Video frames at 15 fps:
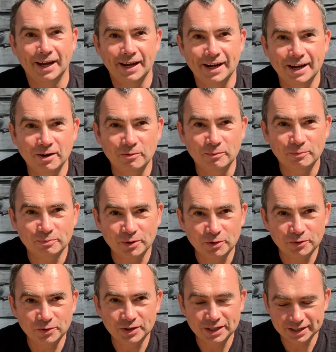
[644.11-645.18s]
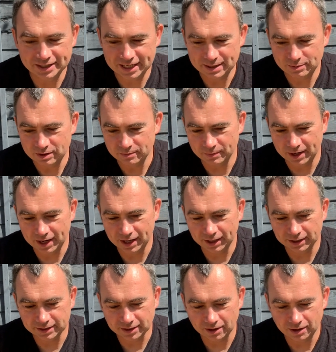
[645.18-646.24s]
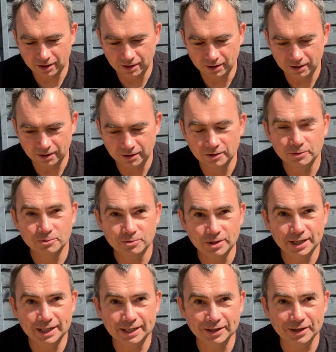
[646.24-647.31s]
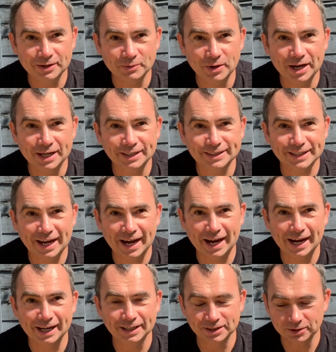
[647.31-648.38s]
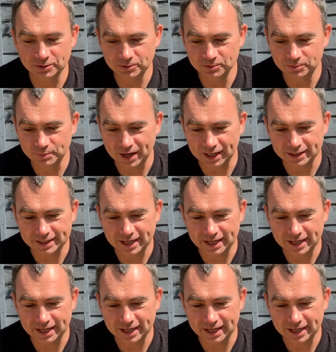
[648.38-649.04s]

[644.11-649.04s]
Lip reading: Now, both of these sleeping bags are really lightweight and packed